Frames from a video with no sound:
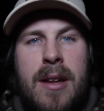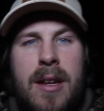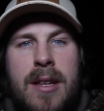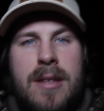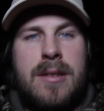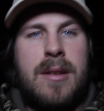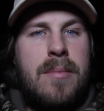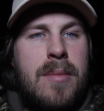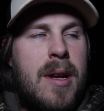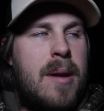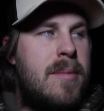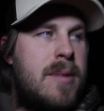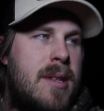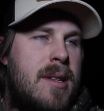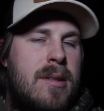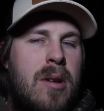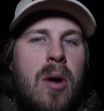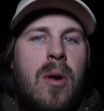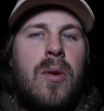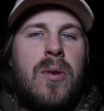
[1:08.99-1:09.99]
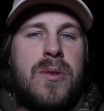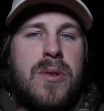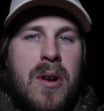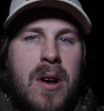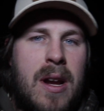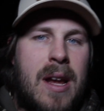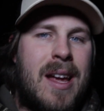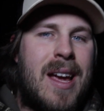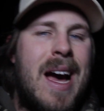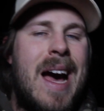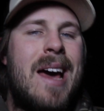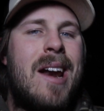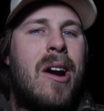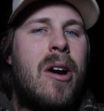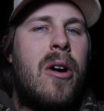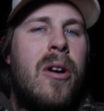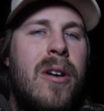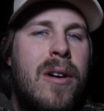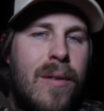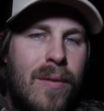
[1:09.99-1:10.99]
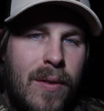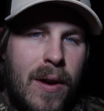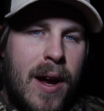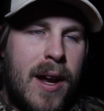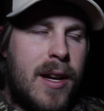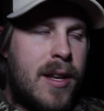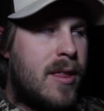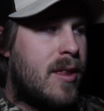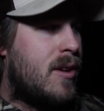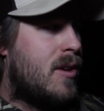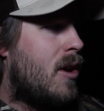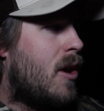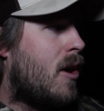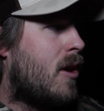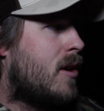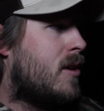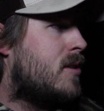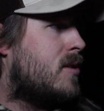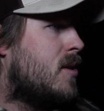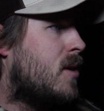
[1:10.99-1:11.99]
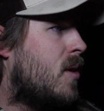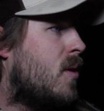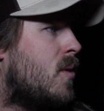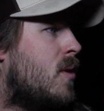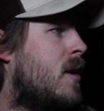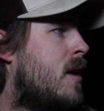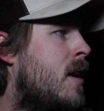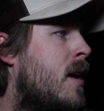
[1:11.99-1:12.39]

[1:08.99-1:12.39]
because sometimes these holes are kind of hard to find in the dark. So